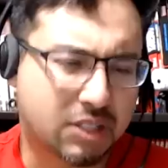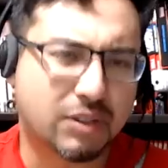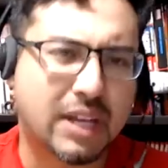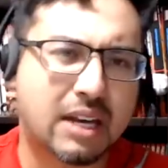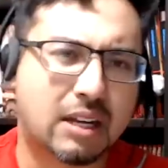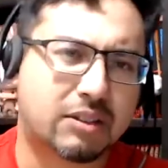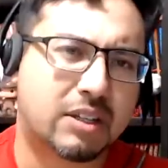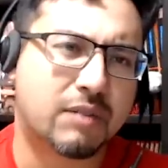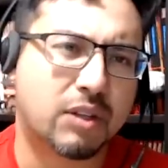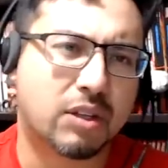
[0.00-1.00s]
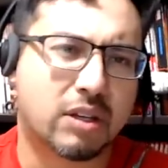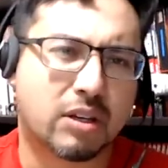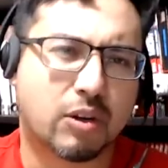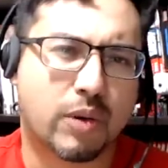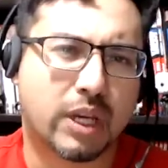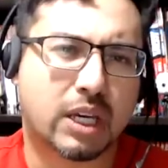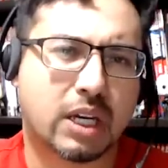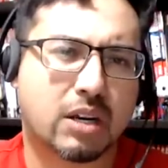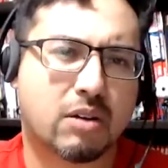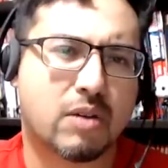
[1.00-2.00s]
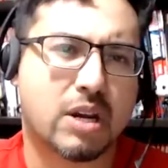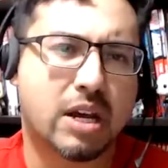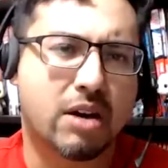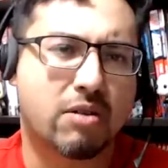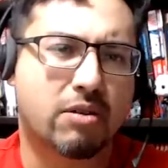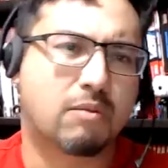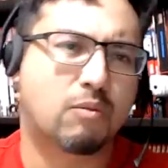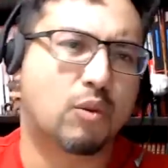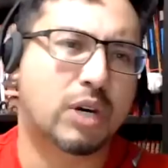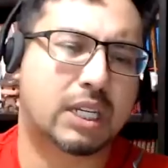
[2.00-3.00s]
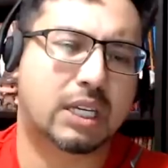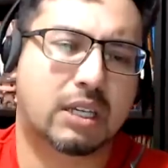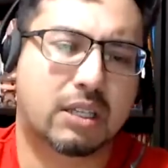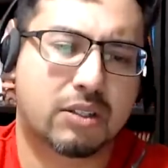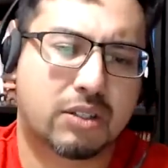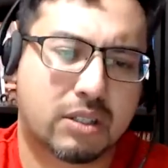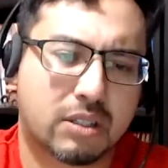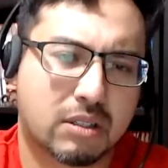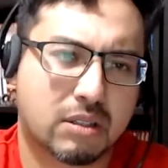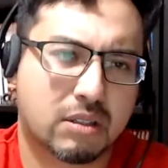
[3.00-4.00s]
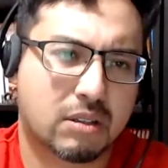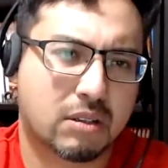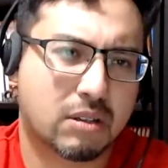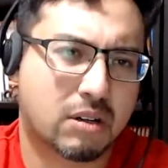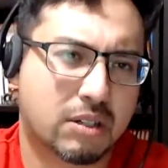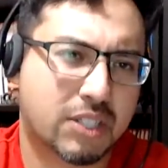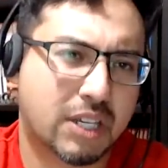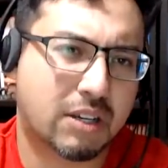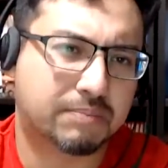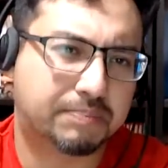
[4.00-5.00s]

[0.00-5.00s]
do that, and I'll give you the quick rundown on what is on sale.